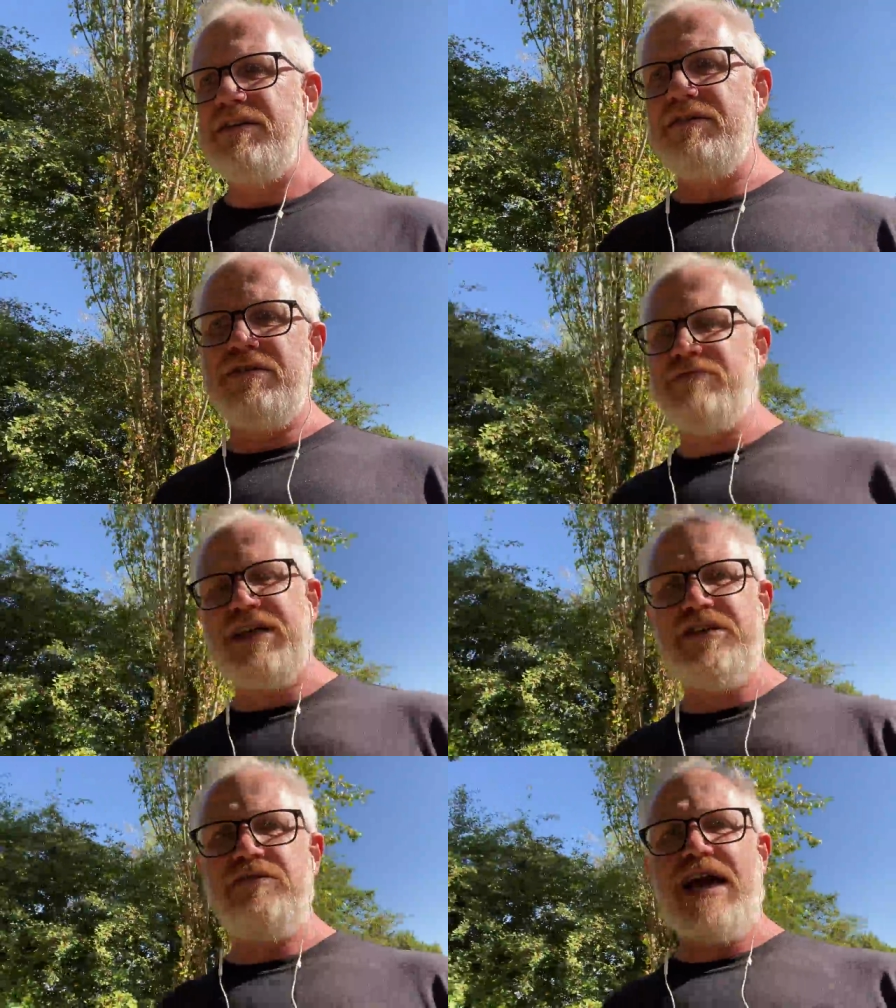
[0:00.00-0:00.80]
that, that they
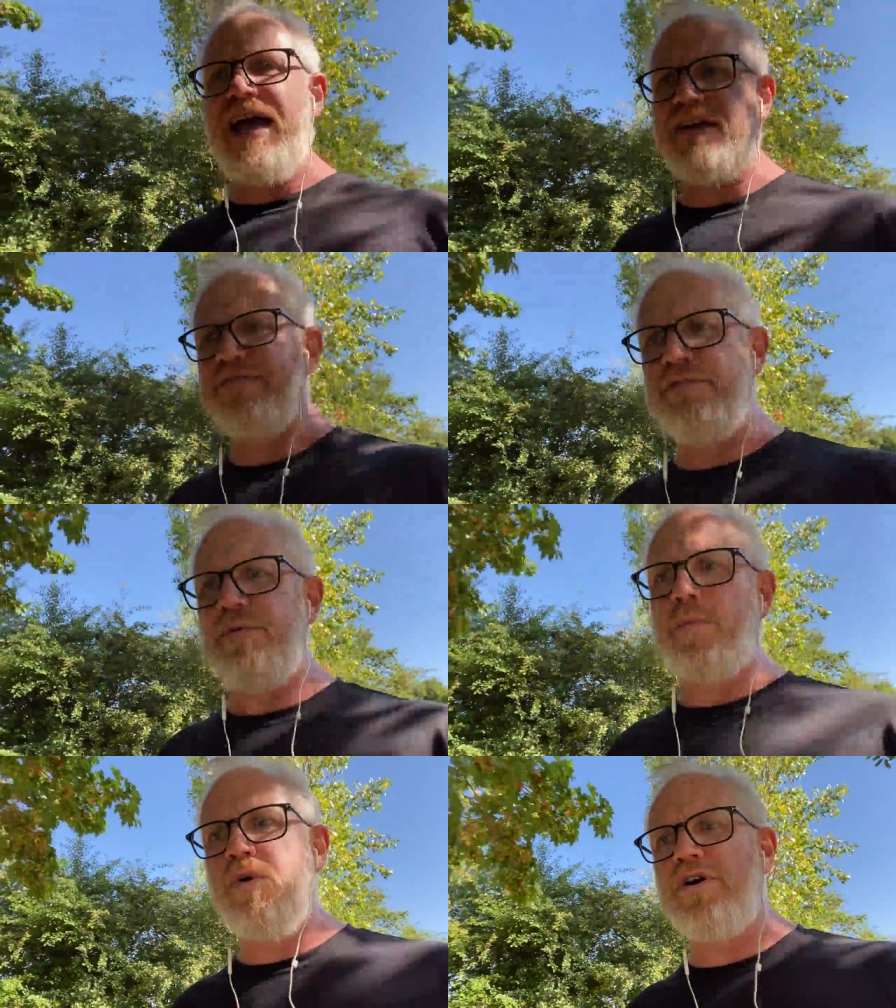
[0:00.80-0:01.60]
don't have a,
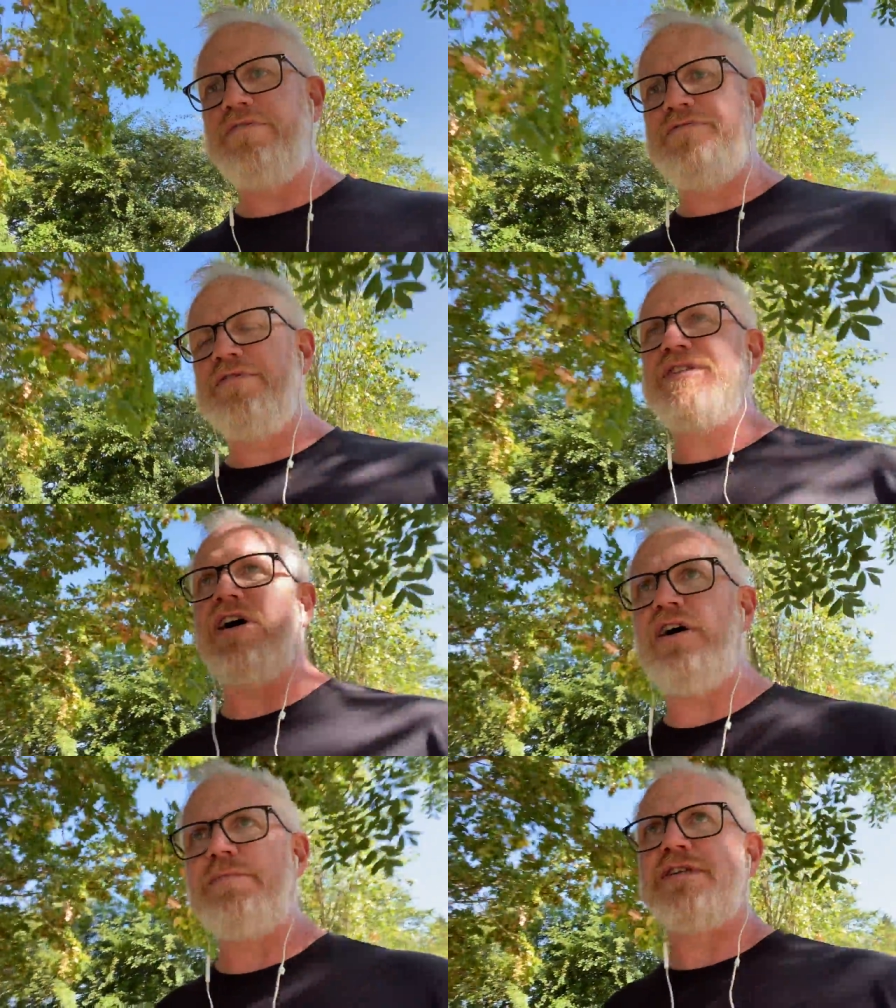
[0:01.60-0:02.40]
a, word for
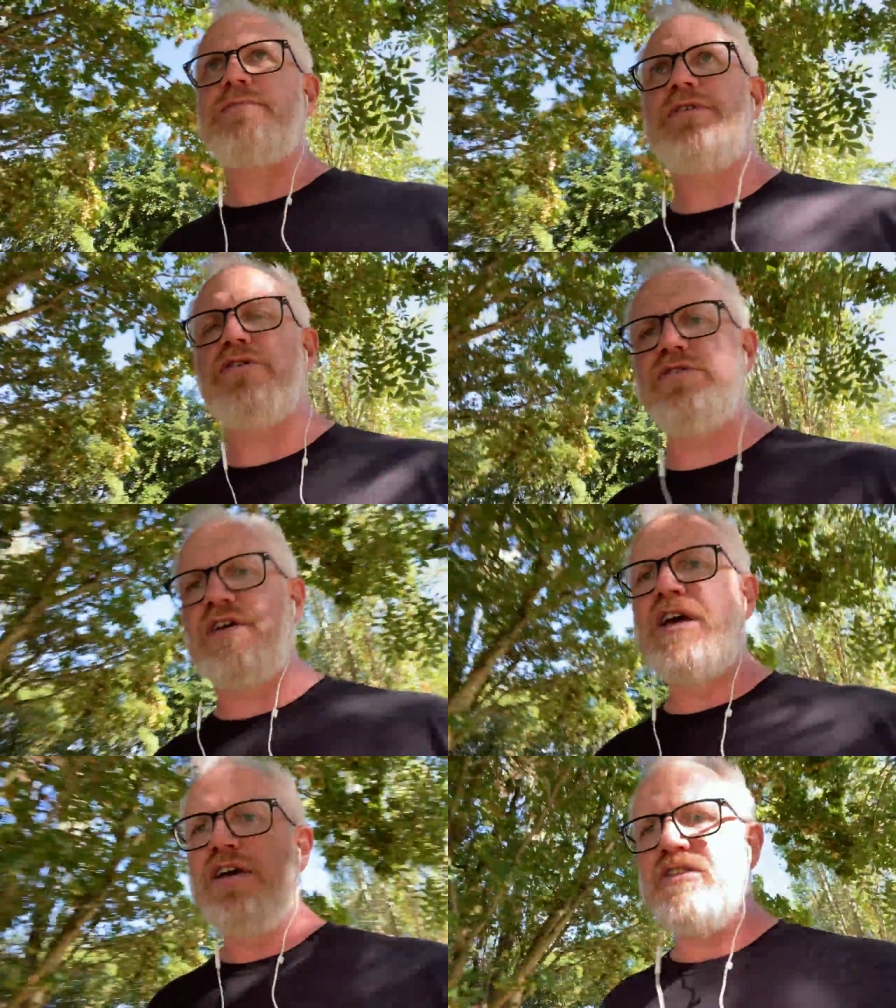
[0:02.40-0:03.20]
retirement because
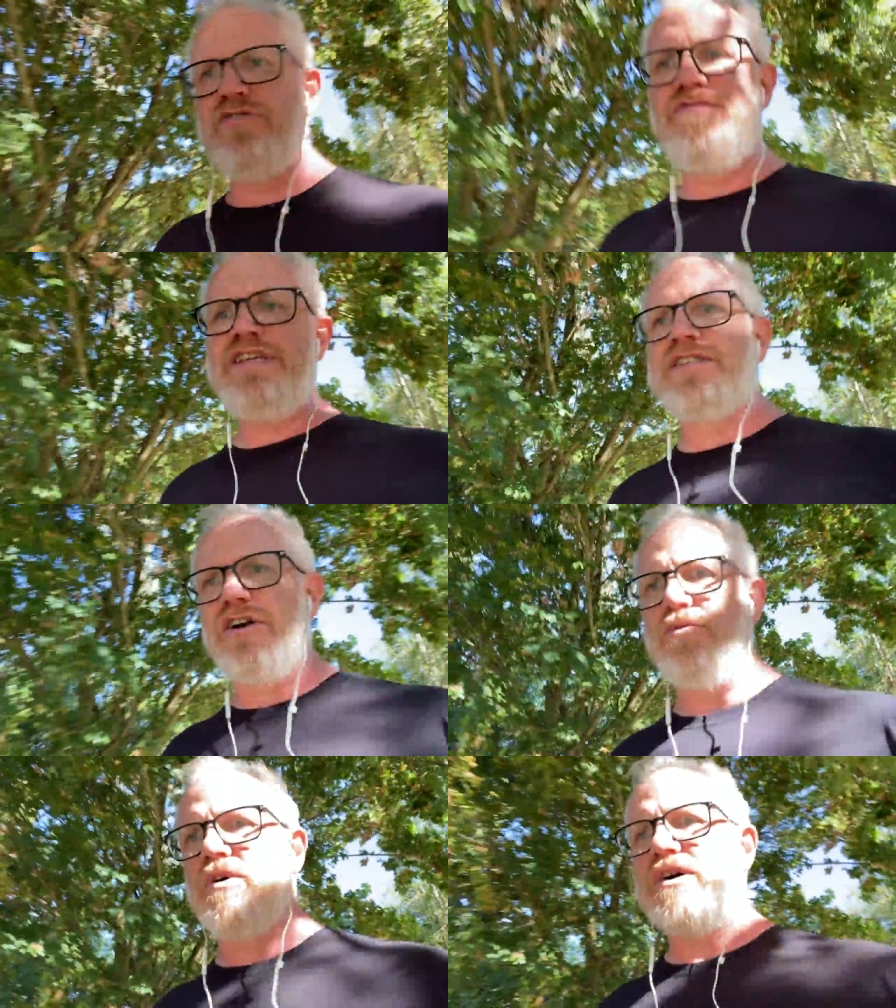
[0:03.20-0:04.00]
there is
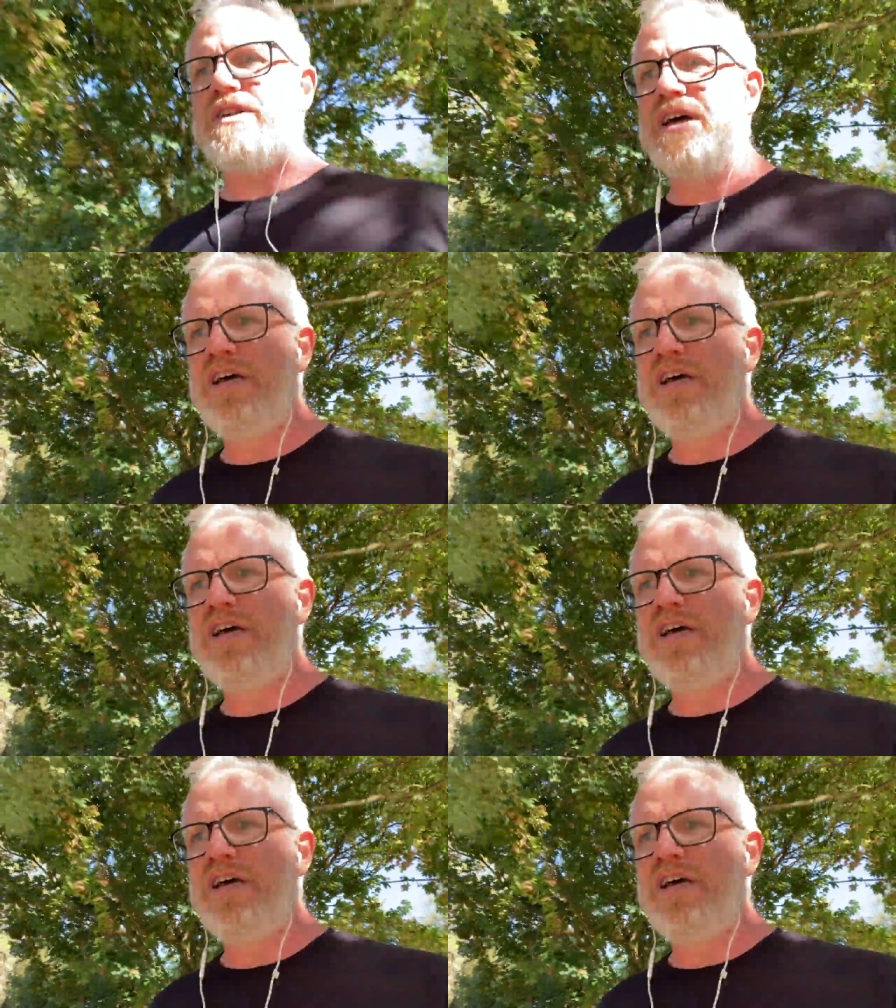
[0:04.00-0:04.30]
no word.